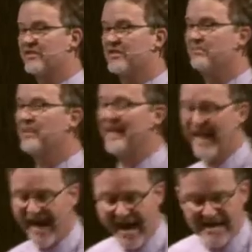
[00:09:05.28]
to
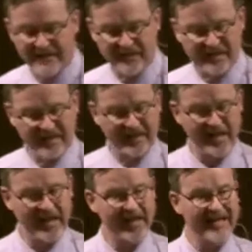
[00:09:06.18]
behaving
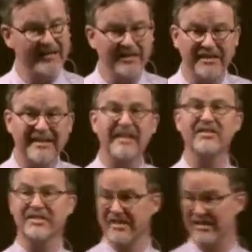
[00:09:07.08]

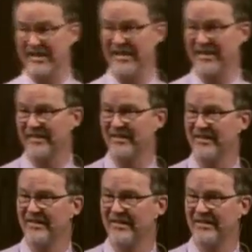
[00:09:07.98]
indecently
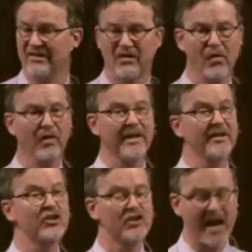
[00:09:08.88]
or in a
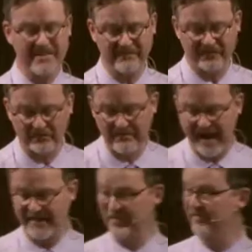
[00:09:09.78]
shameful
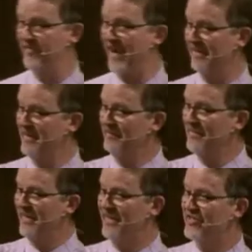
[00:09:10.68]
manner. In fact,
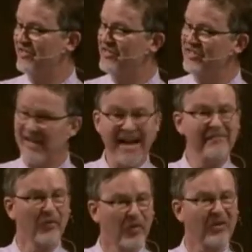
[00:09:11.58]
it's the
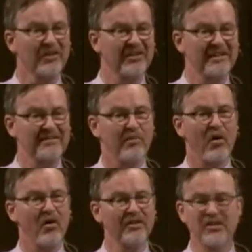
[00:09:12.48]
same word that
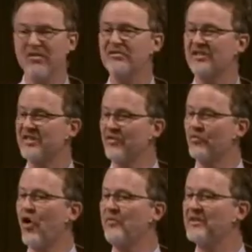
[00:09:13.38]
Paul uses in
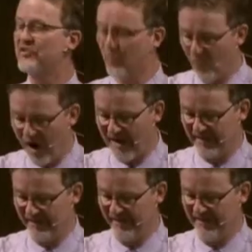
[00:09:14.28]
Romans 1